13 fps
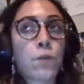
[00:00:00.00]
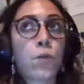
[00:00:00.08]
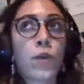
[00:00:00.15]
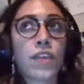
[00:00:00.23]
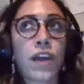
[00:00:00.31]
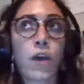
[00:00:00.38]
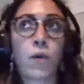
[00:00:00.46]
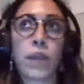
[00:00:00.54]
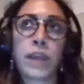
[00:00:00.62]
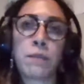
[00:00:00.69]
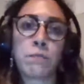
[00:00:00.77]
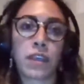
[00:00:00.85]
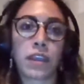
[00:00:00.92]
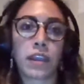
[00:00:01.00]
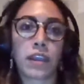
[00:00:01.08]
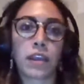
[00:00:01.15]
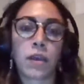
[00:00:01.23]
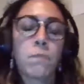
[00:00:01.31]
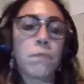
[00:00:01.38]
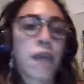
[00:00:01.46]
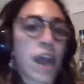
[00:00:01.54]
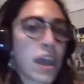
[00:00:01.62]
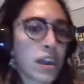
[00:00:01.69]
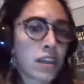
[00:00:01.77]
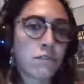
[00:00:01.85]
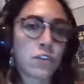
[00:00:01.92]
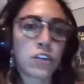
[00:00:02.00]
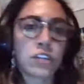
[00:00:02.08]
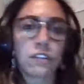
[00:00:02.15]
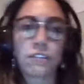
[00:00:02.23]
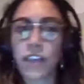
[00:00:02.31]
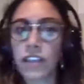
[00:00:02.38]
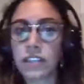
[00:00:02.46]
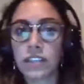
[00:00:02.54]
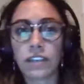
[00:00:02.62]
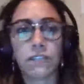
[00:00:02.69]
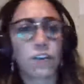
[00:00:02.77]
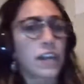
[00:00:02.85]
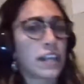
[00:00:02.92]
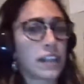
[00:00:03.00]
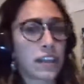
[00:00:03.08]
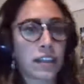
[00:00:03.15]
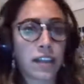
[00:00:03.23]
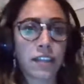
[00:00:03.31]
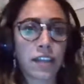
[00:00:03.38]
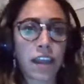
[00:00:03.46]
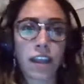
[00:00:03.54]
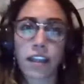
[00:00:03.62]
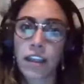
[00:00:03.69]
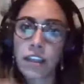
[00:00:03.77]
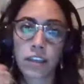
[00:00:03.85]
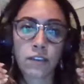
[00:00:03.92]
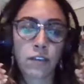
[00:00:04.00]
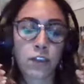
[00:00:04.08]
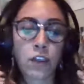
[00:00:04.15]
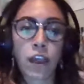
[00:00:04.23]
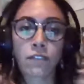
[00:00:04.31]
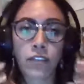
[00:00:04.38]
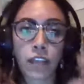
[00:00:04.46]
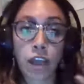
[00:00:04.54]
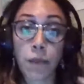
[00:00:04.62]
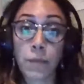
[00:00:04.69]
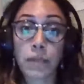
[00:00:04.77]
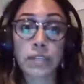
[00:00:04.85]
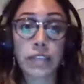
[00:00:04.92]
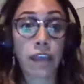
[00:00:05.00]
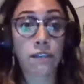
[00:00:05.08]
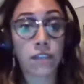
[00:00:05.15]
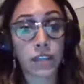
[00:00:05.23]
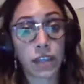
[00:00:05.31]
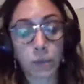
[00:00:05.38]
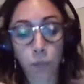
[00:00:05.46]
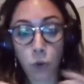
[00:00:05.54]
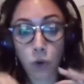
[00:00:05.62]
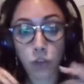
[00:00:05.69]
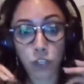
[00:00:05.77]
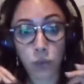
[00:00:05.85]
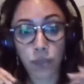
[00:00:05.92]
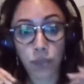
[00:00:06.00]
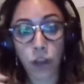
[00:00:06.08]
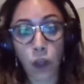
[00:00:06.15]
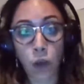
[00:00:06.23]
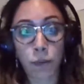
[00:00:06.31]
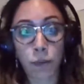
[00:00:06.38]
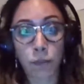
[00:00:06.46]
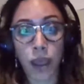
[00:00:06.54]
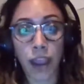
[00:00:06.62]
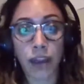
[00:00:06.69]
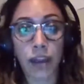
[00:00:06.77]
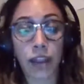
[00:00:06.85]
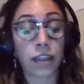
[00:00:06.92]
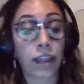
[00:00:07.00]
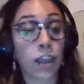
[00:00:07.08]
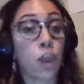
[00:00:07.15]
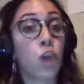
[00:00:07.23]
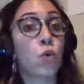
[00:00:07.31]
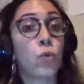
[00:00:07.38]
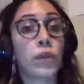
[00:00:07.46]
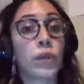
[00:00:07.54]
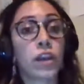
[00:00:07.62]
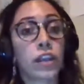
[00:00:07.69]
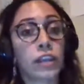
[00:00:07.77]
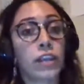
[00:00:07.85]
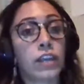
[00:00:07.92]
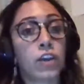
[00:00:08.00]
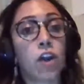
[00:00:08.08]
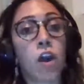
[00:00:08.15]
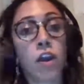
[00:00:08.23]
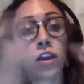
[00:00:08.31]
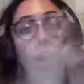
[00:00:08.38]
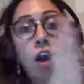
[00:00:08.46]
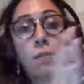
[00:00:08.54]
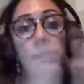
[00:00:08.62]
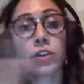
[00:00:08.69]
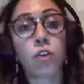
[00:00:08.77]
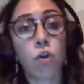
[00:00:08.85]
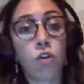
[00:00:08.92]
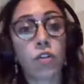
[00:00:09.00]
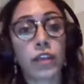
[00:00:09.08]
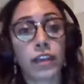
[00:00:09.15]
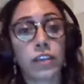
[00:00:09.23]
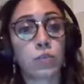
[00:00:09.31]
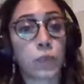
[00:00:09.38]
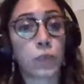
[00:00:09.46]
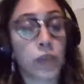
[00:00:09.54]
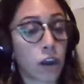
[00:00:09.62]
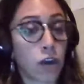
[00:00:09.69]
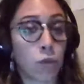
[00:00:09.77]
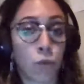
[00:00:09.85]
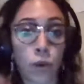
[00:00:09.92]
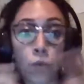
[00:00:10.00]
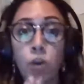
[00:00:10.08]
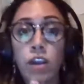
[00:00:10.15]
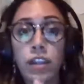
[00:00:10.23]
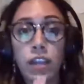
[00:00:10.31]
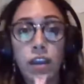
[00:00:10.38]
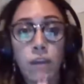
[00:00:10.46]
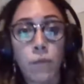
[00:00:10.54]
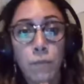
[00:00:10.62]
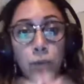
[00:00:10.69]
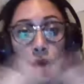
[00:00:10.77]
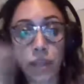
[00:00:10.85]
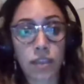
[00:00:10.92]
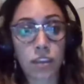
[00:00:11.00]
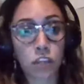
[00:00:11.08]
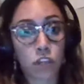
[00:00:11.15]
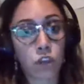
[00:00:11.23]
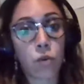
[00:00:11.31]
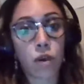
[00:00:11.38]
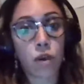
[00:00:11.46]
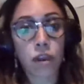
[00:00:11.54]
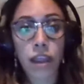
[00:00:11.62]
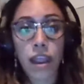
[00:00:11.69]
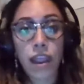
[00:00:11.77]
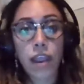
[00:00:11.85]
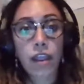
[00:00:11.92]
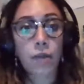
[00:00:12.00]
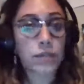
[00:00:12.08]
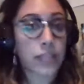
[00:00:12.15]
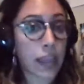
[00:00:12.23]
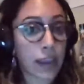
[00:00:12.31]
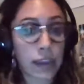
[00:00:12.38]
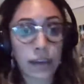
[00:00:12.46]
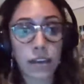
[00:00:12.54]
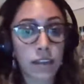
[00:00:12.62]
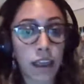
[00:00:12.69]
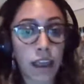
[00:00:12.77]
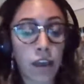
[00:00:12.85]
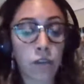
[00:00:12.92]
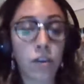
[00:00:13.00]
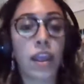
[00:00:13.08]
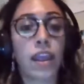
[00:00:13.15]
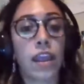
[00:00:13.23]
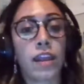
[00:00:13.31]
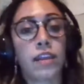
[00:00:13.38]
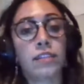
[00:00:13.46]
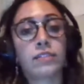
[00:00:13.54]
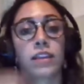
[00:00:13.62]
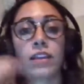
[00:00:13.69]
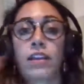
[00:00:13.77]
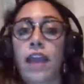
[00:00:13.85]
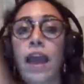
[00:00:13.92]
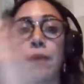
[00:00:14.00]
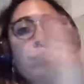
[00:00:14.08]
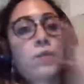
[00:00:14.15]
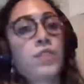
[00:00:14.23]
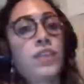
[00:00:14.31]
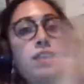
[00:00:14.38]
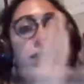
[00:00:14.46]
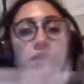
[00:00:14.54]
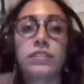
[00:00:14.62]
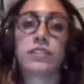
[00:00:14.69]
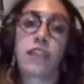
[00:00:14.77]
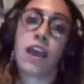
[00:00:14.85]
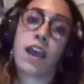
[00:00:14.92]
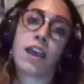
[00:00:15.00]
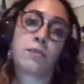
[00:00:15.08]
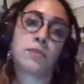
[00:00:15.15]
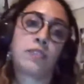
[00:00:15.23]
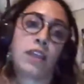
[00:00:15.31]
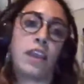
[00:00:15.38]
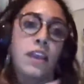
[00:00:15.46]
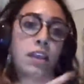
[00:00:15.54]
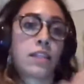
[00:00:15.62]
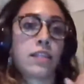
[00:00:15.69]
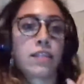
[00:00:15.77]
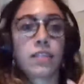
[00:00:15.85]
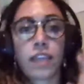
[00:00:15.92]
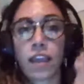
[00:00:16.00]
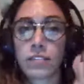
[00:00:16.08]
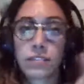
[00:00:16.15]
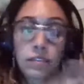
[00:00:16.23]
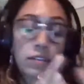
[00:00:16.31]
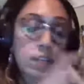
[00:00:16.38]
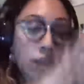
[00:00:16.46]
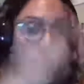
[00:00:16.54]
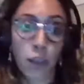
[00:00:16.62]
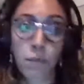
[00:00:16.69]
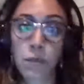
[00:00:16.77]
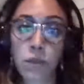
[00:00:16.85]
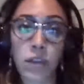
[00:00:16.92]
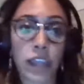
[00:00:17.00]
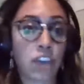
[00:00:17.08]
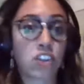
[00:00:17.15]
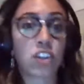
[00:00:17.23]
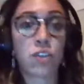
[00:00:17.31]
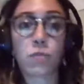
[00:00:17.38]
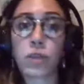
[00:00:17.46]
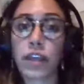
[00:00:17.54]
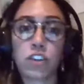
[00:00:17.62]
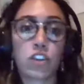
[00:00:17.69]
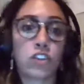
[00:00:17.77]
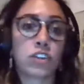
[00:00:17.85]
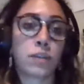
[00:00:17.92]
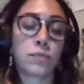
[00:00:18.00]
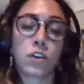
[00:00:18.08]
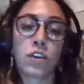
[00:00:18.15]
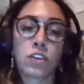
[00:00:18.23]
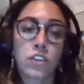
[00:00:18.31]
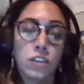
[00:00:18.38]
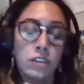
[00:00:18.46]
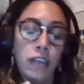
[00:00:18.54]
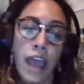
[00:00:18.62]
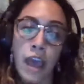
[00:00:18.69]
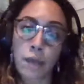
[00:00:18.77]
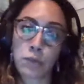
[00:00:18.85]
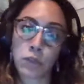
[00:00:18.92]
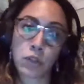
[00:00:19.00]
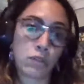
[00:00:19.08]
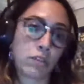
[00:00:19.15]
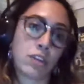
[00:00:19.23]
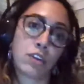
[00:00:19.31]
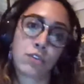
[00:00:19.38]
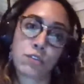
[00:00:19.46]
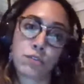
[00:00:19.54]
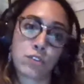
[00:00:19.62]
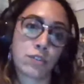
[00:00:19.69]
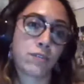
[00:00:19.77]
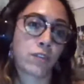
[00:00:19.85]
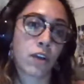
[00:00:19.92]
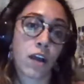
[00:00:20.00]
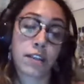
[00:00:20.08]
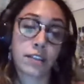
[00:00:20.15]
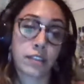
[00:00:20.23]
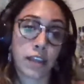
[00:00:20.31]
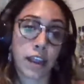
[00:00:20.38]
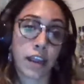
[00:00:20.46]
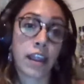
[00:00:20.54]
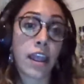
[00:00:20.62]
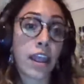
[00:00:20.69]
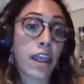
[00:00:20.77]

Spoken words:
without it being combative or defensive or anything like that. Like you have to come into everything more so with an open mind. And like, we are here. Our common goal is we're working and we're putting this show on and we're taking it down, and it's going to happen within these times. And that's communication and relationships are just absolutely crucial for on-site.